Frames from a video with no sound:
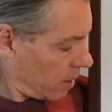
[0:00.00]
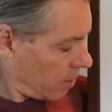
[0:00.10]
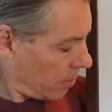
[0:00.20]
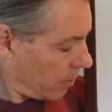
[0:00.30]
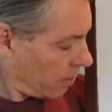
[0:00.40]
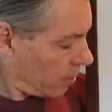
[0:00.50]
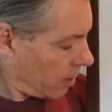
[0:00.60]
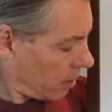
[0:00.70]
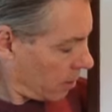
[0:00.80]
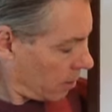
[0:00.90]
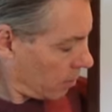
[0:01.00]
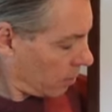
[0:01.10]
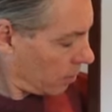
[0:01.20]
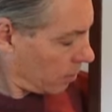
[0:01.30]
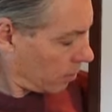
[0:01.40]
up from here,
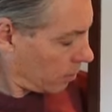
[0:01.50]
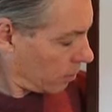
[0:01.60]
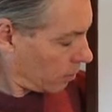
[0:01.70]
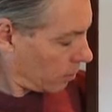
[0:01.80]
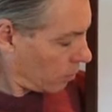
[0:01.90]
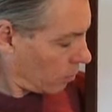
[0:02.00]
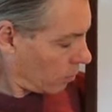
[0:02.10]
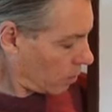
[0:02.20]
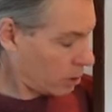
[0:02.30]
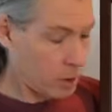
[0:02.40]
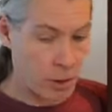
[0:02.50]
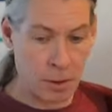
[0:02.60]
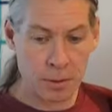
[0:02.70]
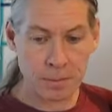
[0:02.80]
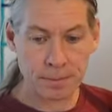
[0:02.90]
first
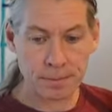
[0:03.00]
stroke.